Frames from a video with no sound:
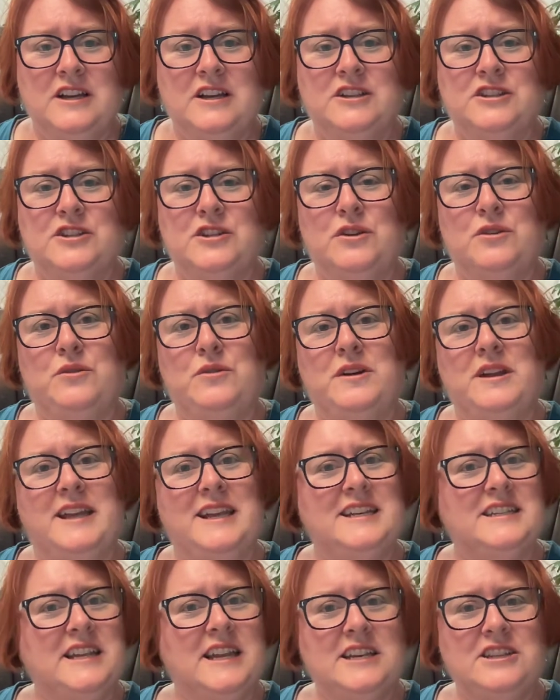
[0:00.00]
So
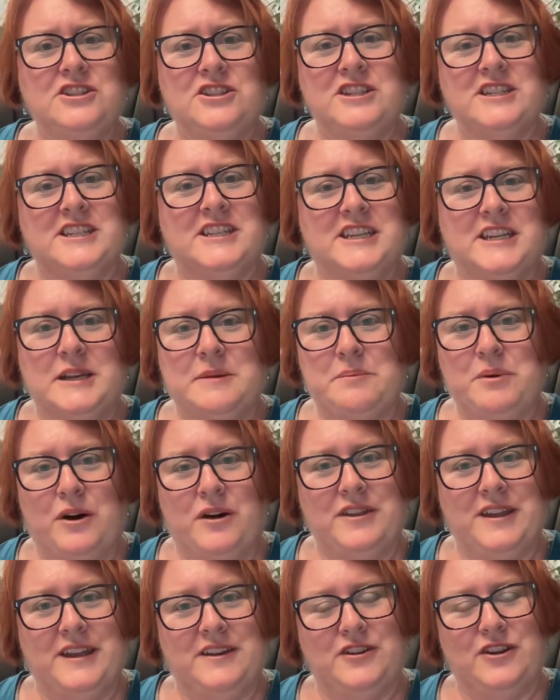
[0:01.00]
he decides to just skip
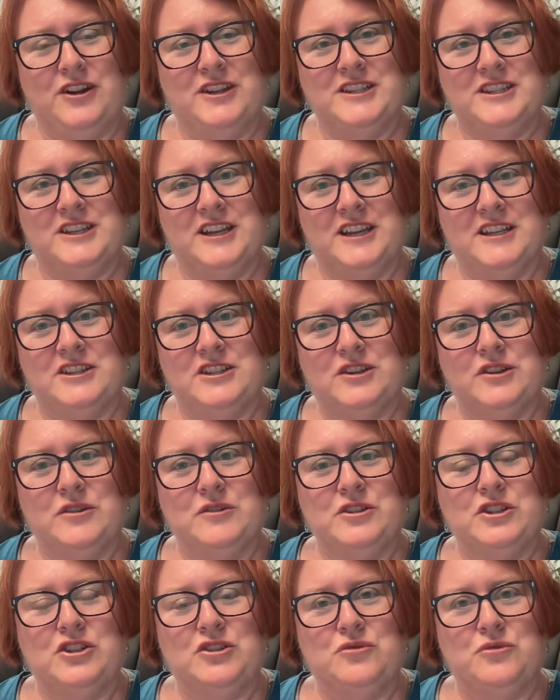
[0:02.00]
all that nonsense and
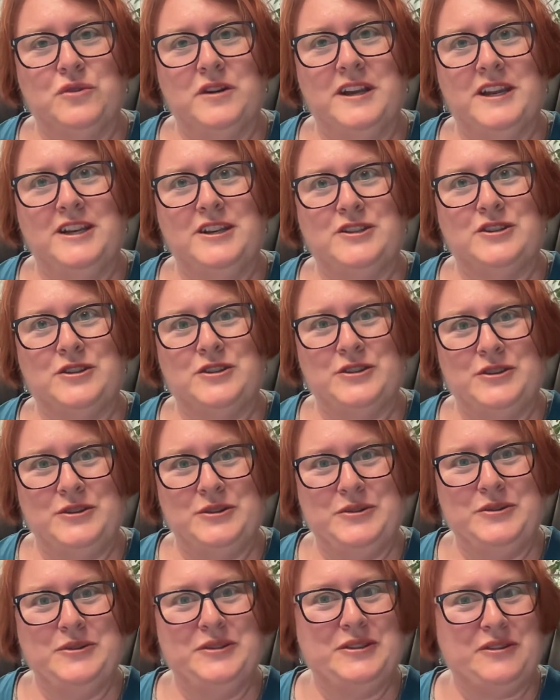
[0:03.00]
go straight
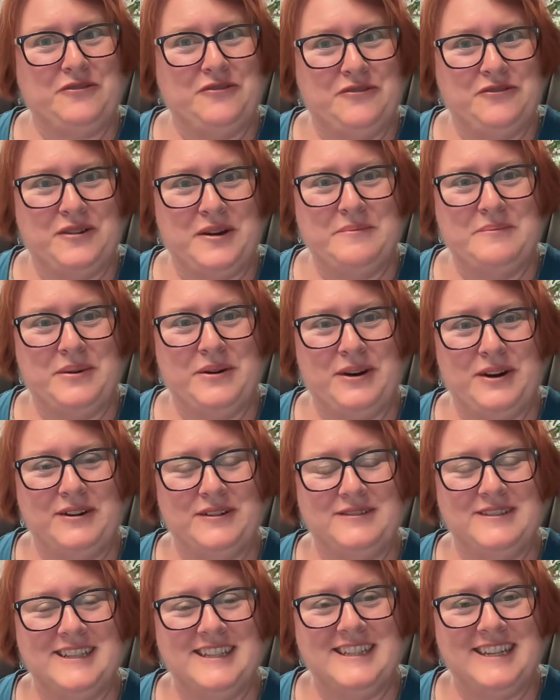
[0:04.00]
to the fun
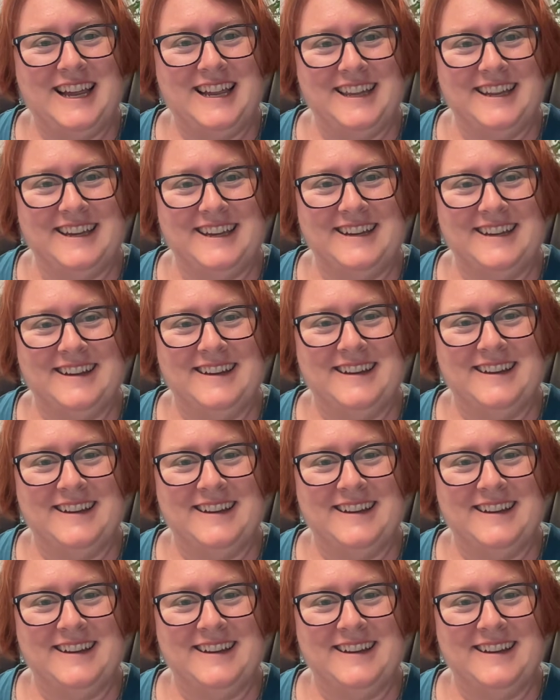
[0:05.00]
part, selling.